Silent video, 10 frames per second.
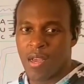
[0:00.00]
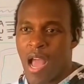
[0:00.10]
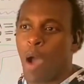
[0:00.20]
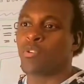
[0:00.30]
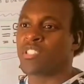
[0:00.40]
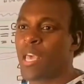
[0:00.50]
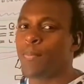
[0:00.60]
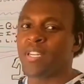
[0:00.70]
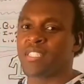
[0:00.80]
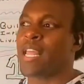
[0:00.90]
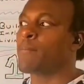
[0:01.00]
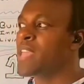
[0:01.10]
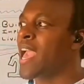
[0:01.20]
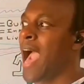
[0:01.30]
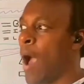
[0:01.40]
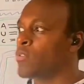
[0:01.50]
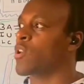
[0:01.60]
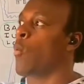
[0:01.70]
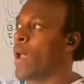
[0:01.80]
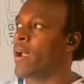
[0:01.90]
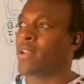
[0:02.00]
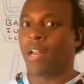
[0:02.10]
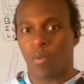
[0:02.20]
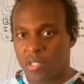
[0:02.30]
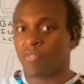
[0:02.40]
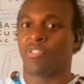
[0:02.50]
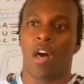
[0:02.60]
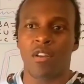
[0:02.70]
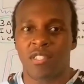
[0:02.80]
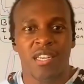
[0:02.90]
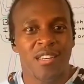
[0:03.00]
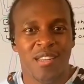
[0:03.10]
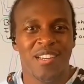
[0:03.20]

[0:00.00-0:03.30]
I was skipping a step. Yeah, I was aware that I wasn't flossing,